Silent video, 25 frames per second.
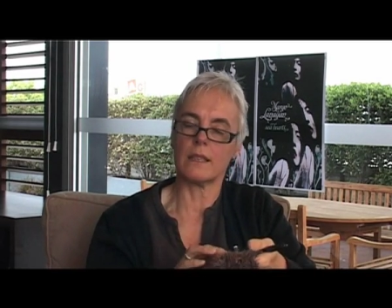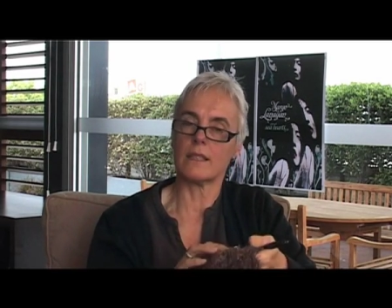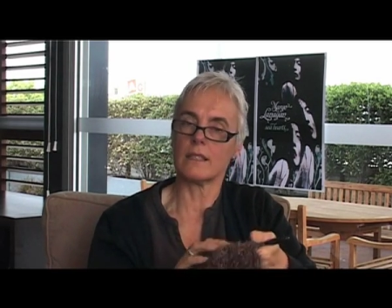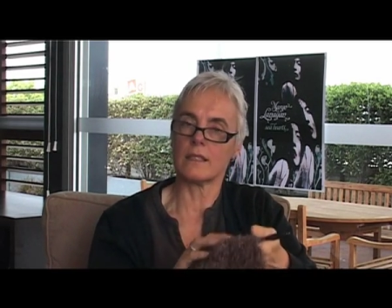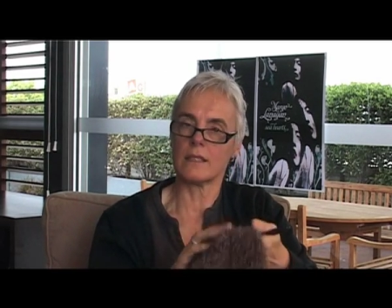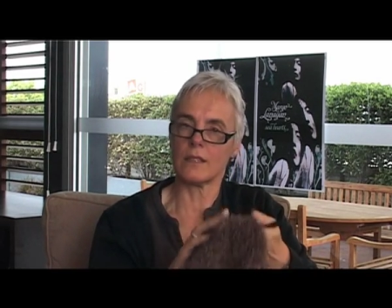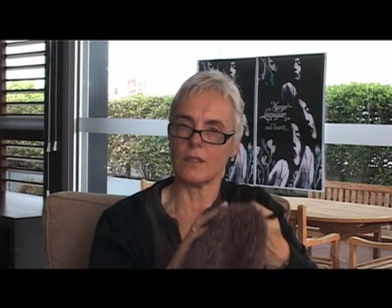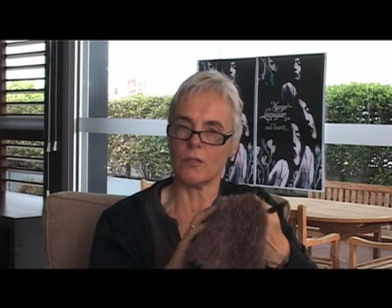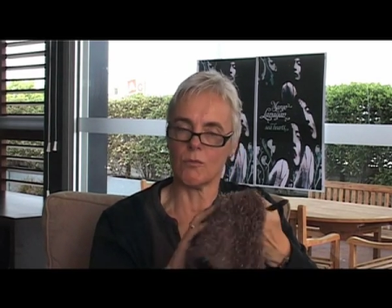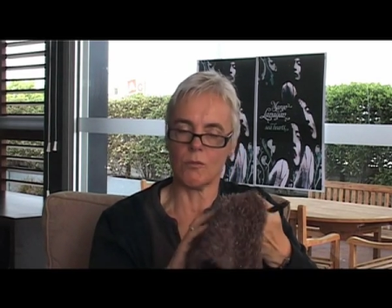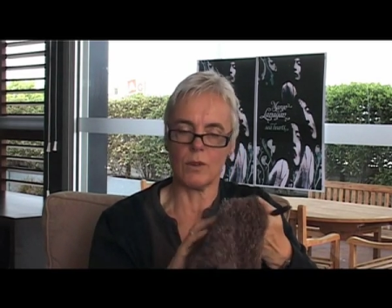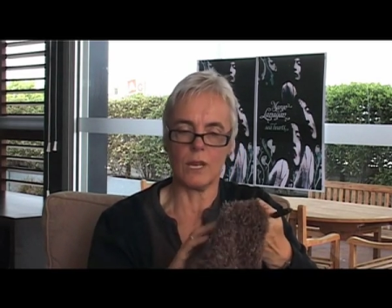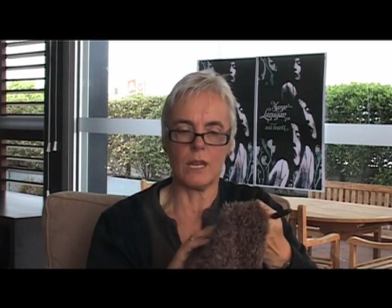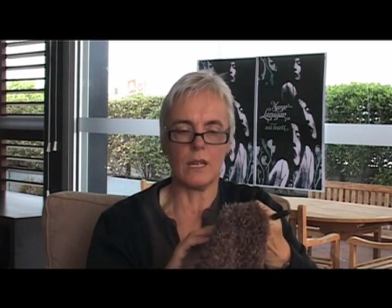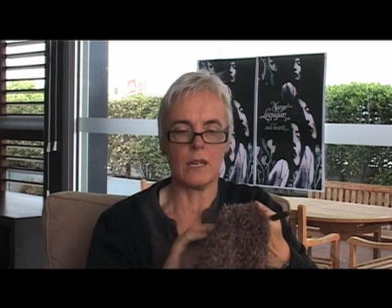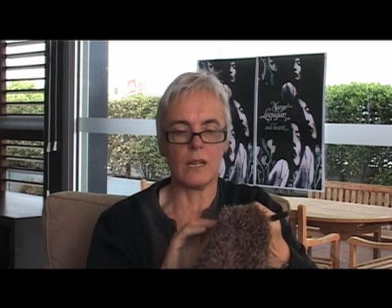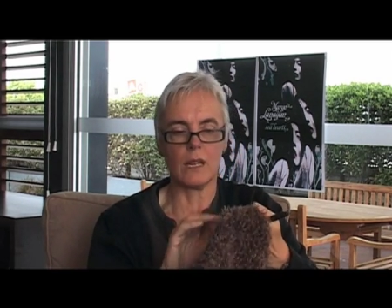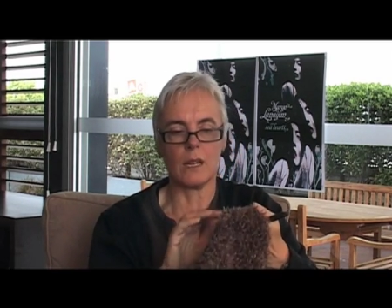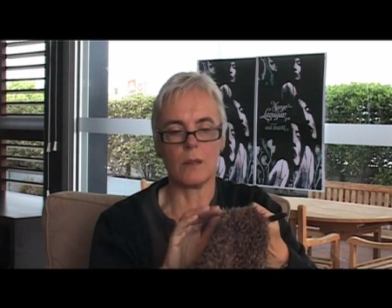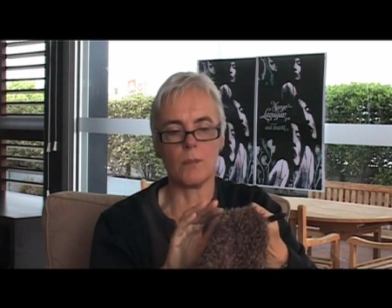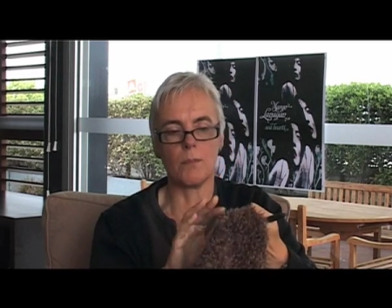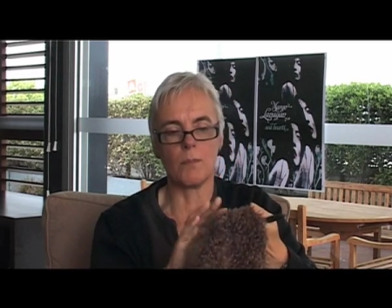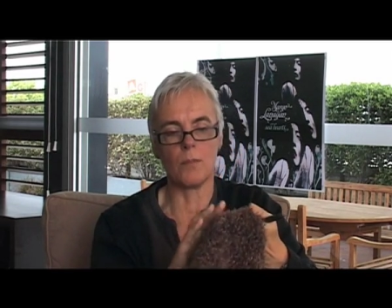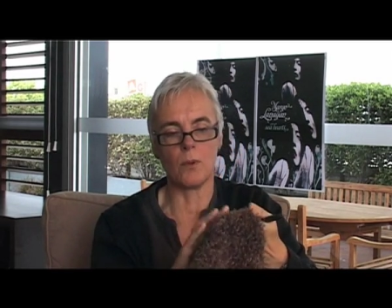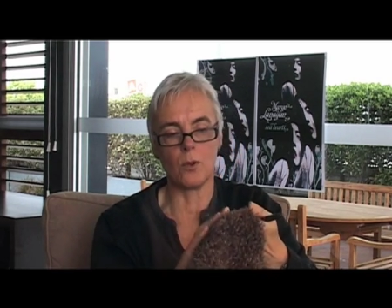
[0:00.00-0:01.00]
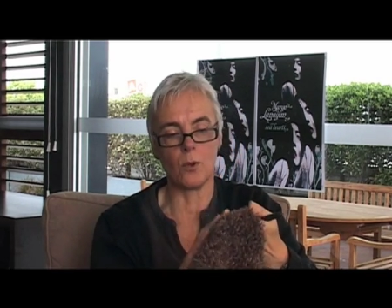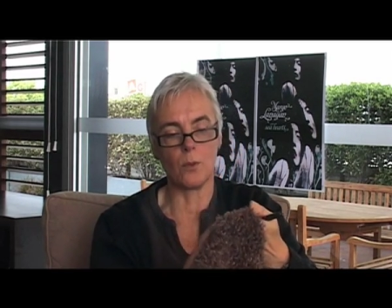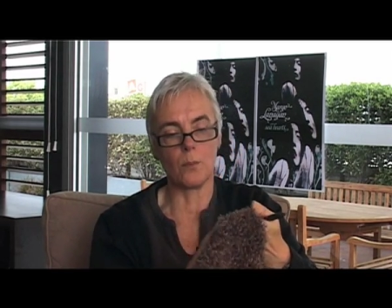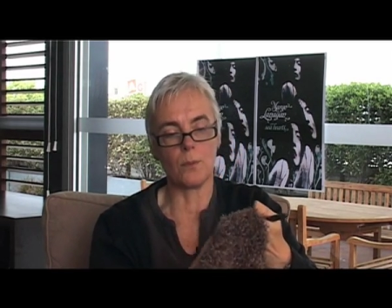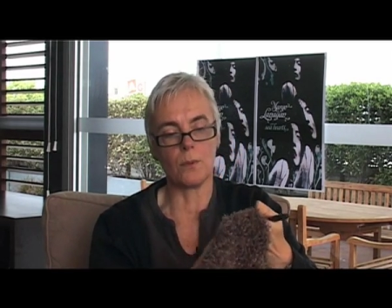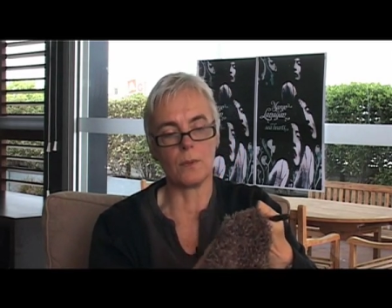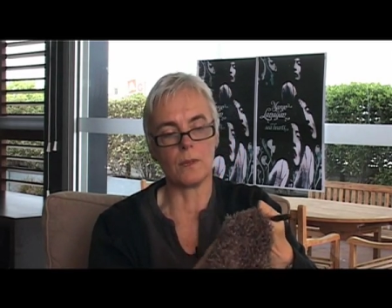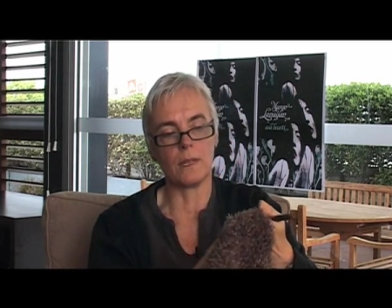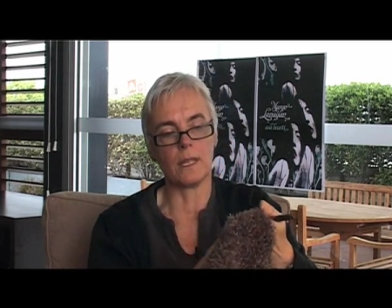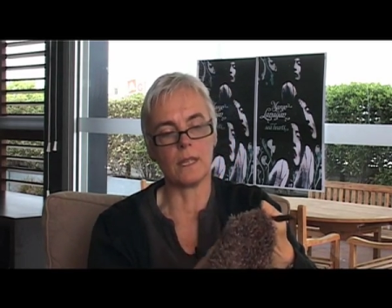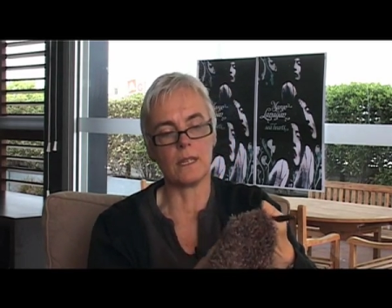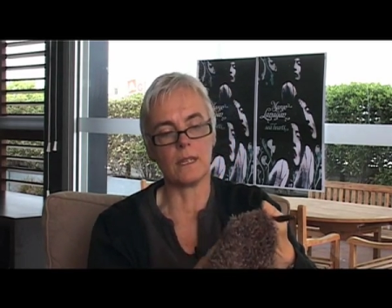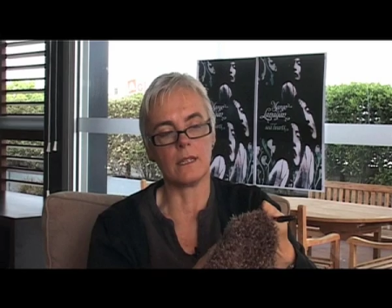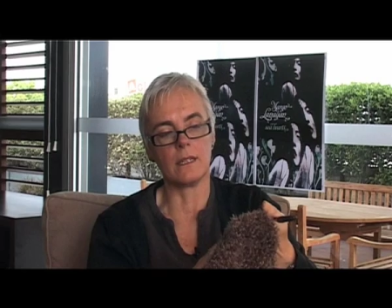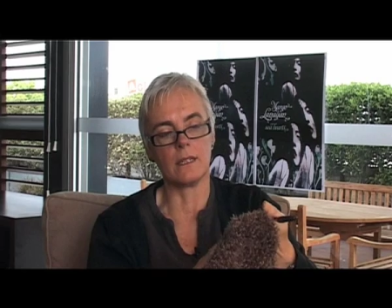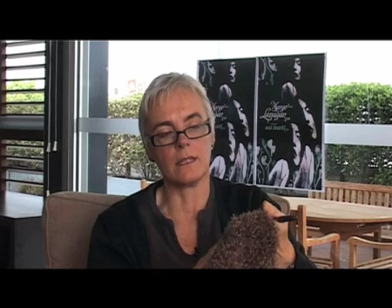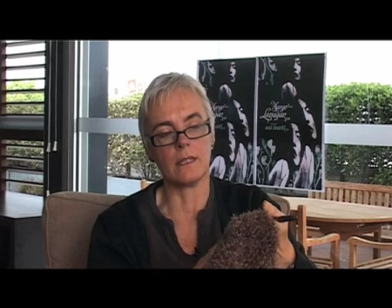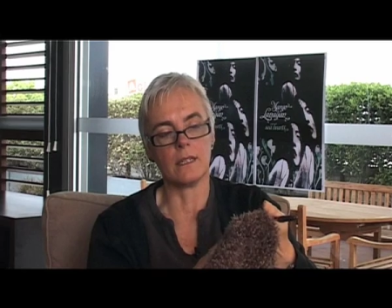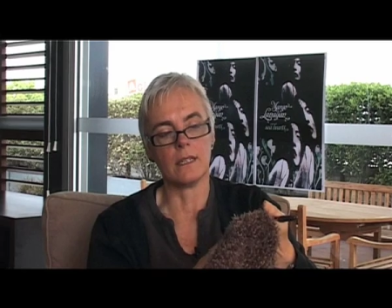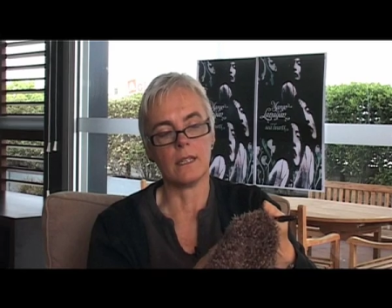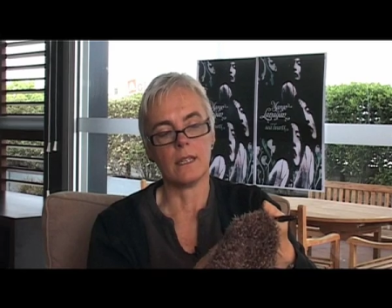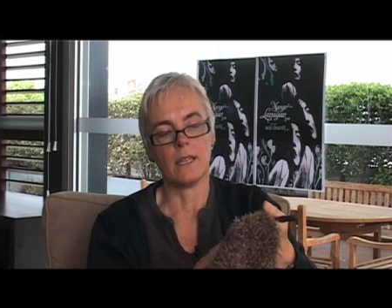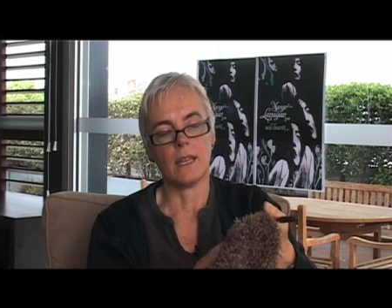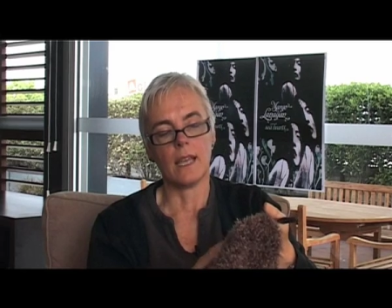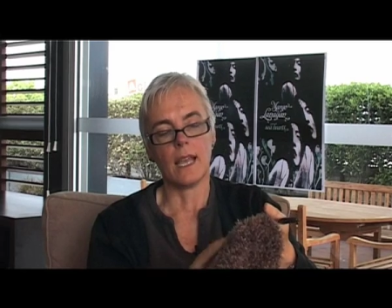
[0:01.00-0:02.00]
There's a green and a purple
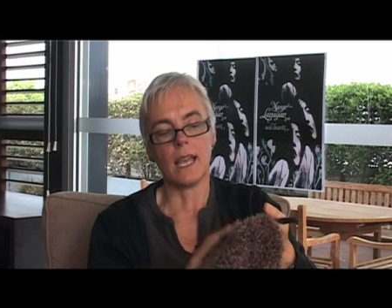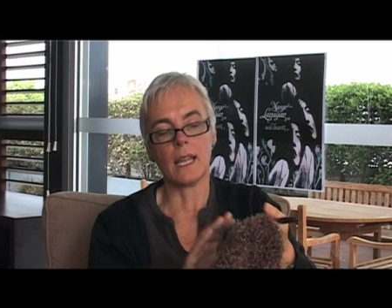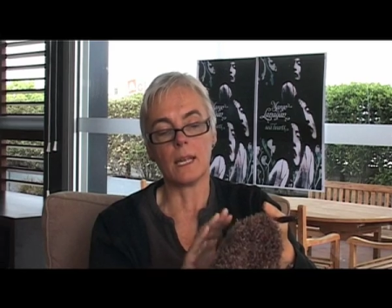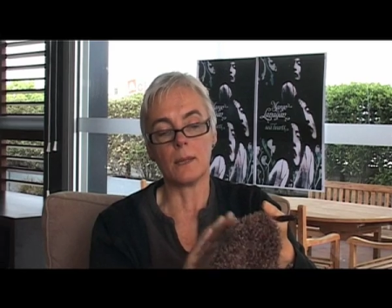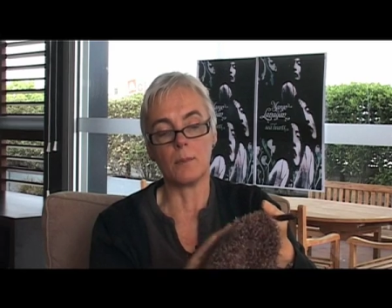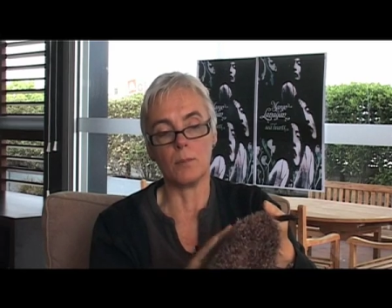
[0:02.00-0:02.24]
and